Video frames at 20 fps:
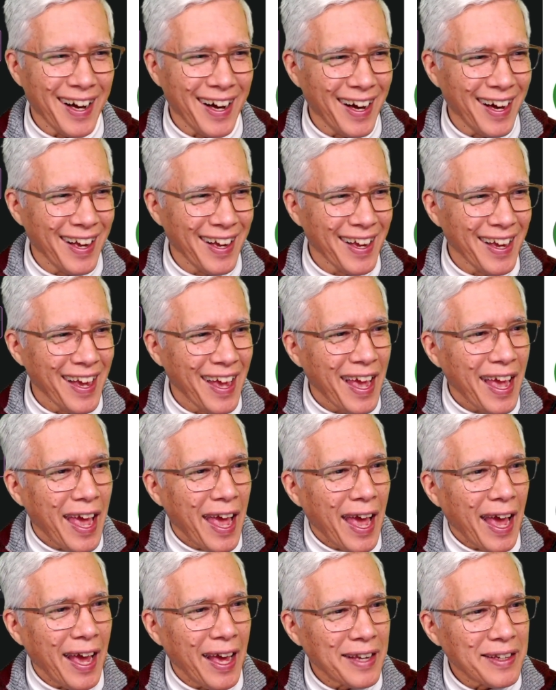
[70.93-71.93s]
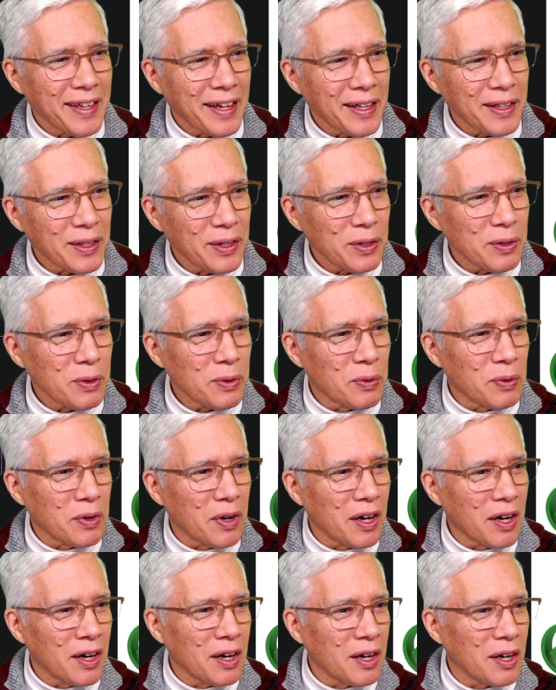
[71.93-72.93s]
And
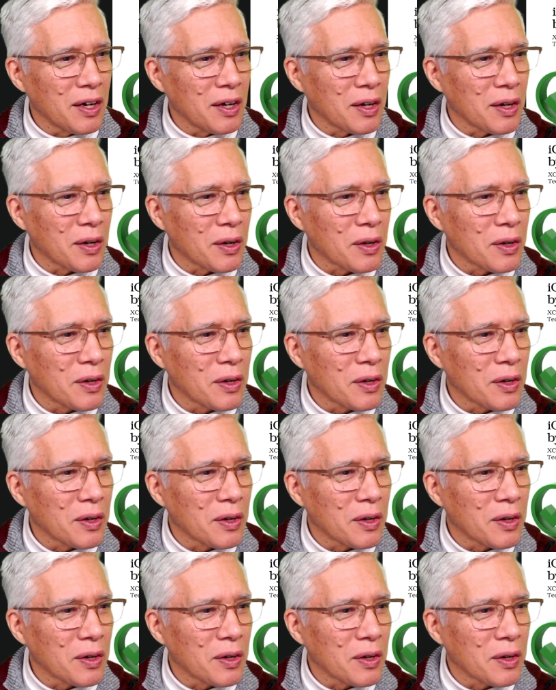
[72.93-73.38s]
hello,